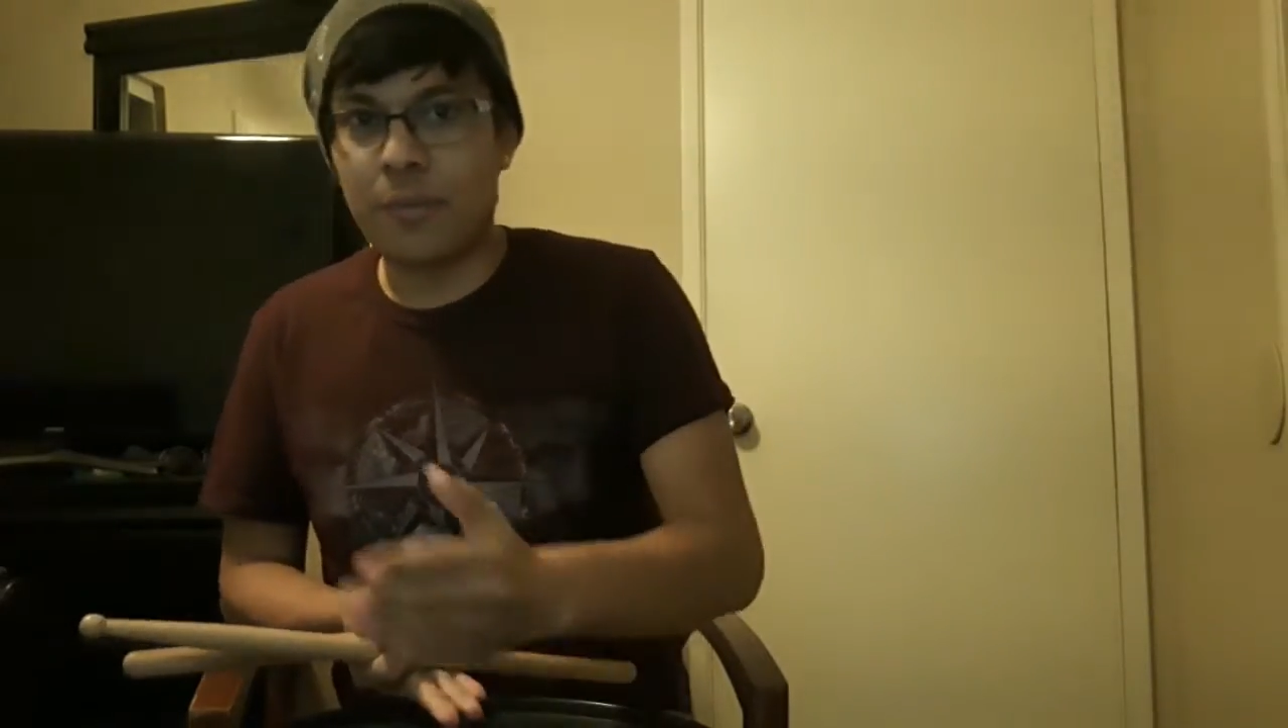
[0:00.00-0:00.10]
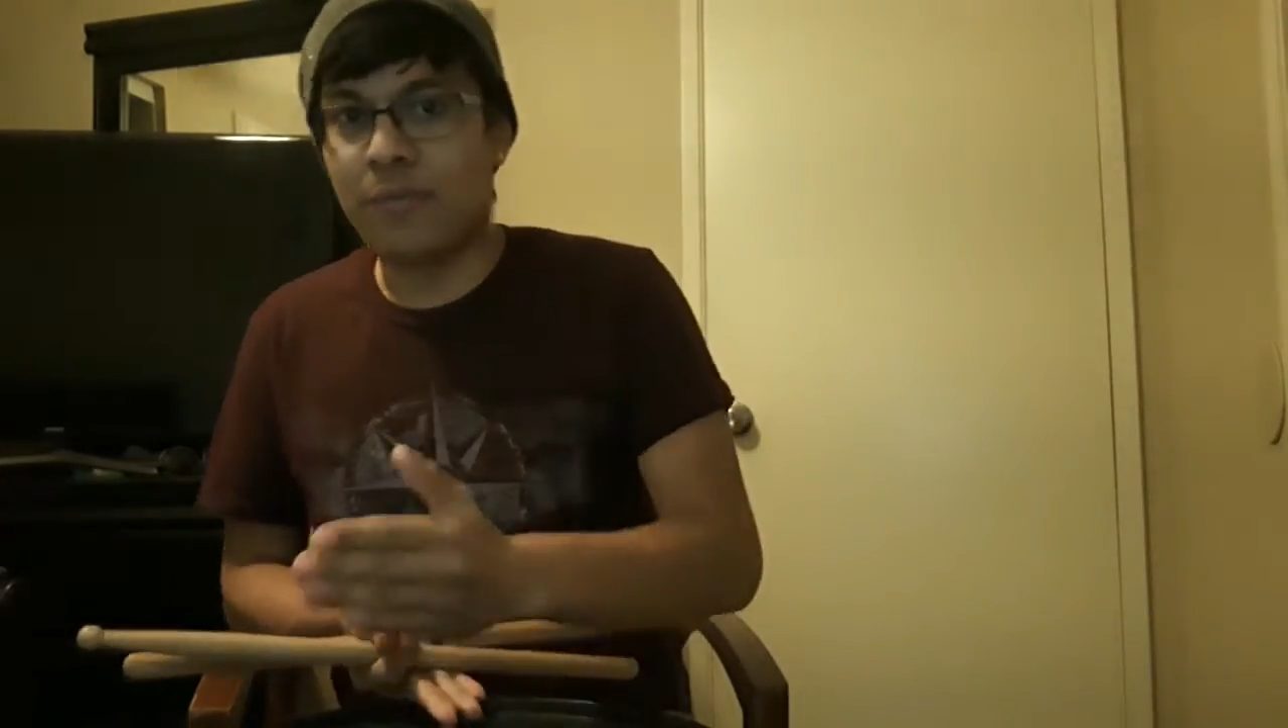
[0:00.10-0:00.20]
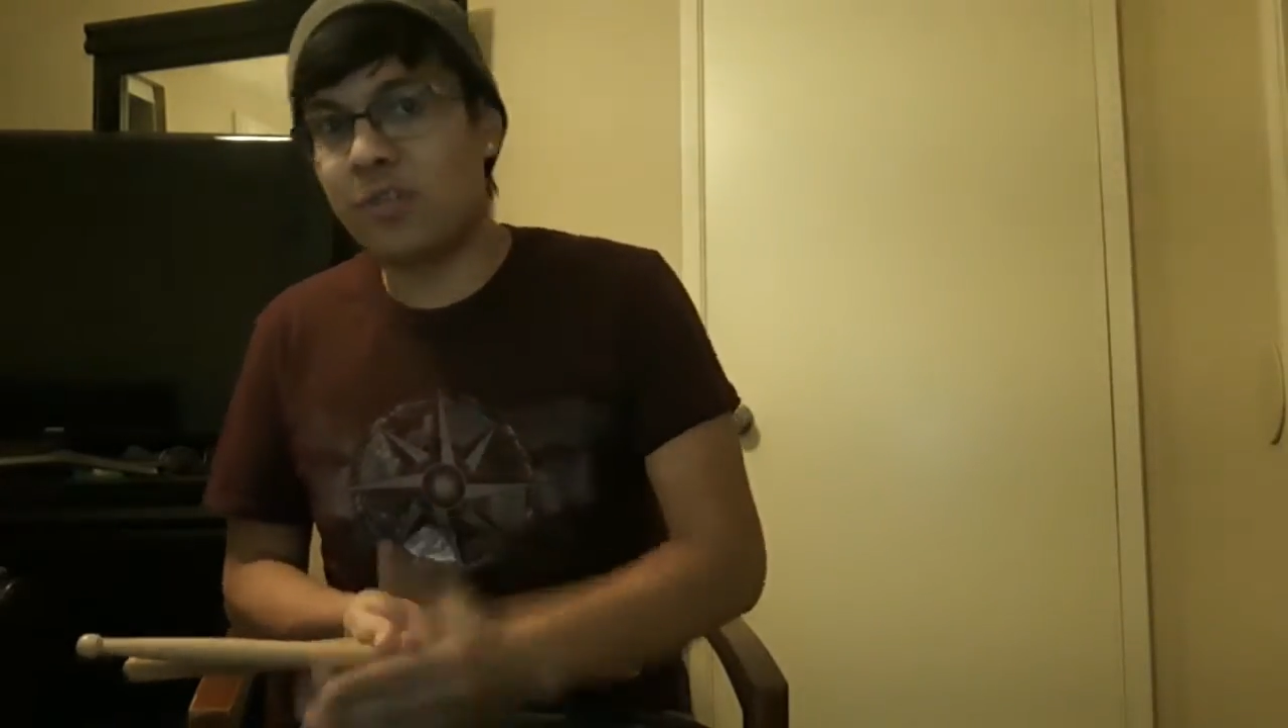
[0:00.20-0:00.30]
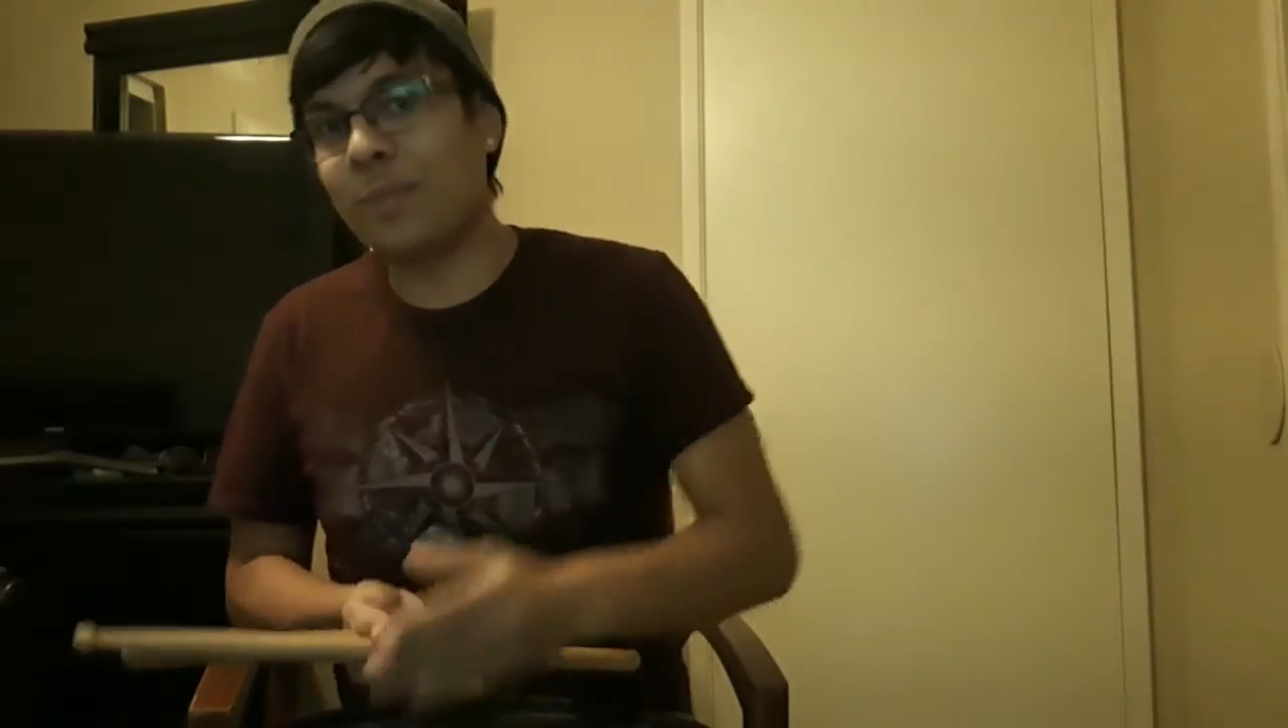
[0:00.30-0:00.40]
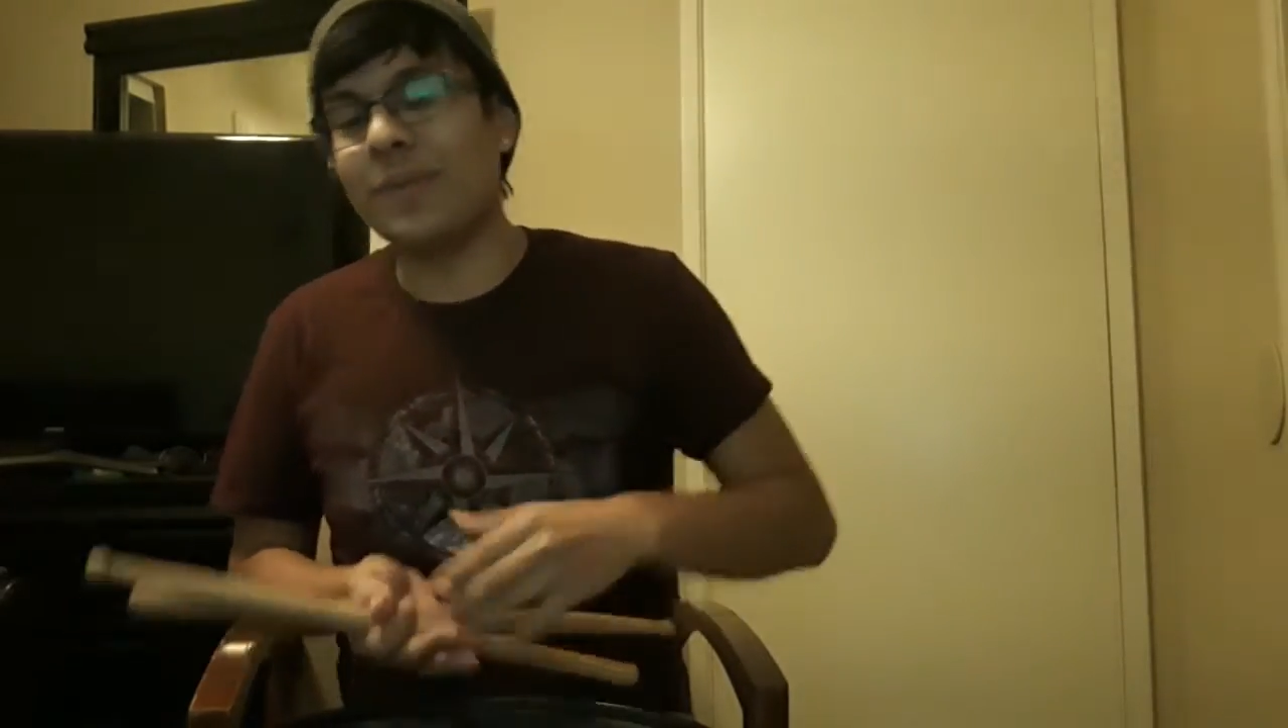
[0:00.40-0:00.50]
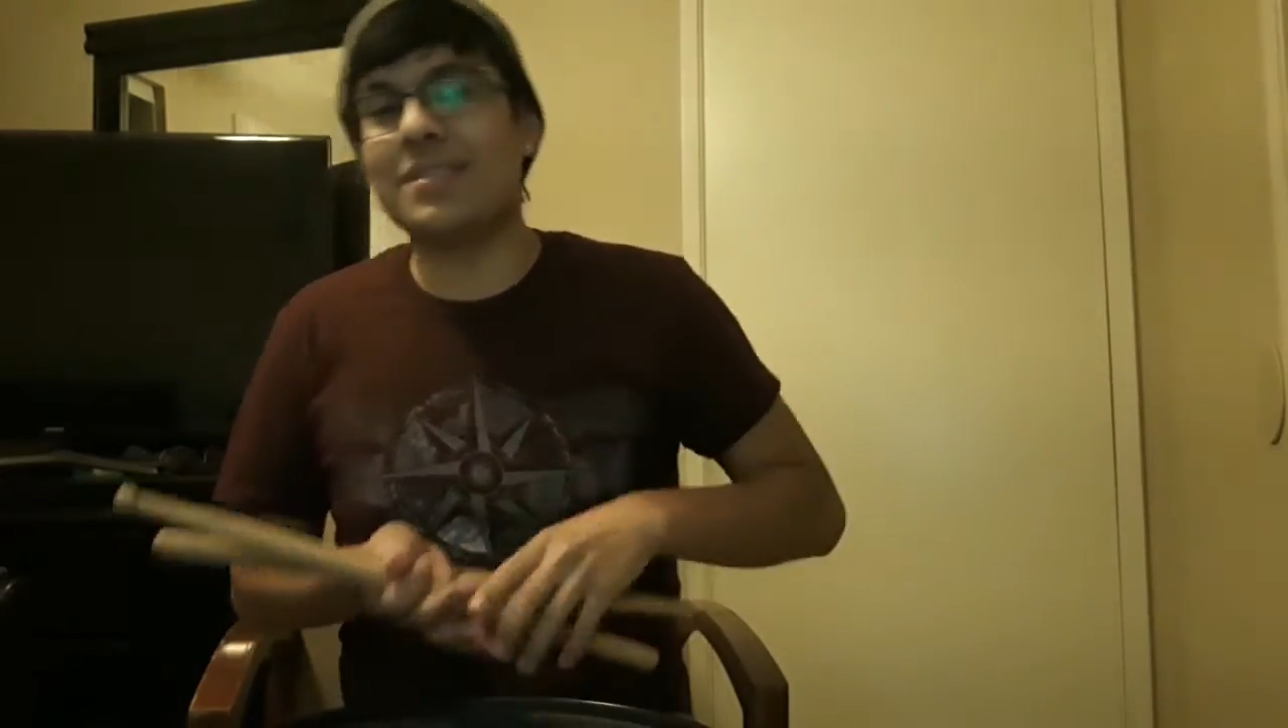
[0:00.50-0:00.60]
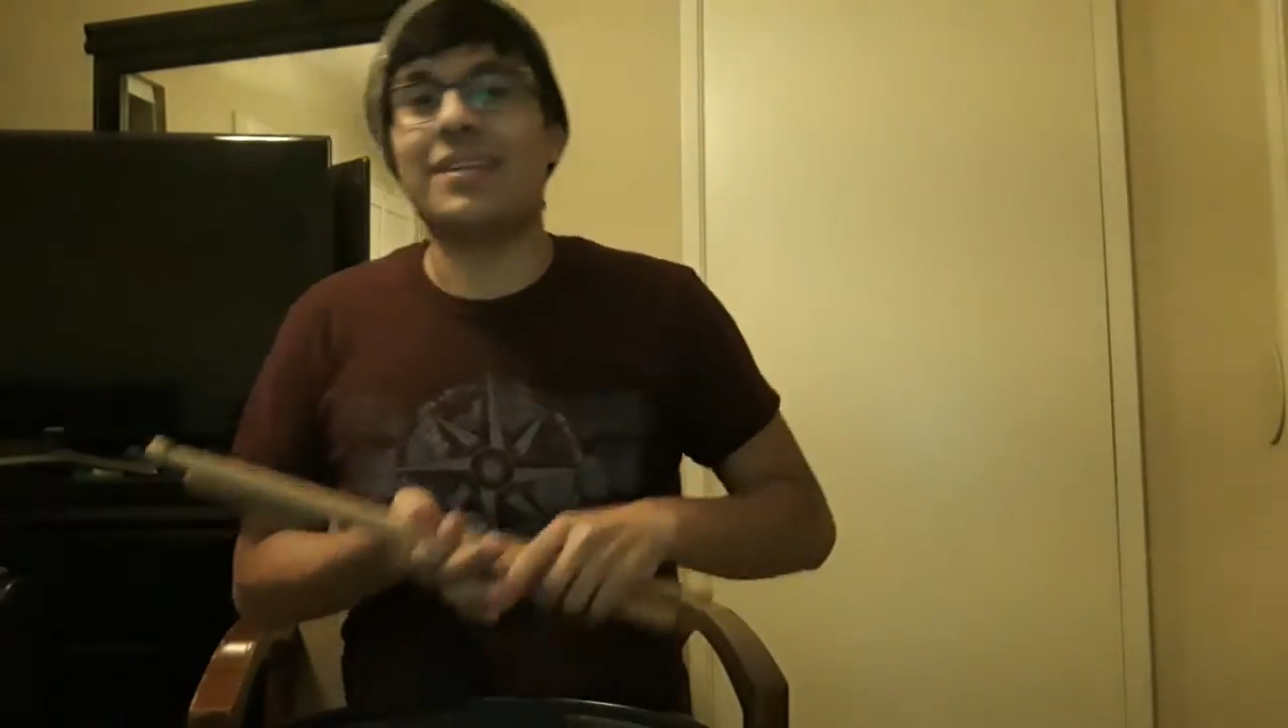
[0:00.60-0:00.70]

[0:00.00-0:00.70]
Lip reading: of triplets,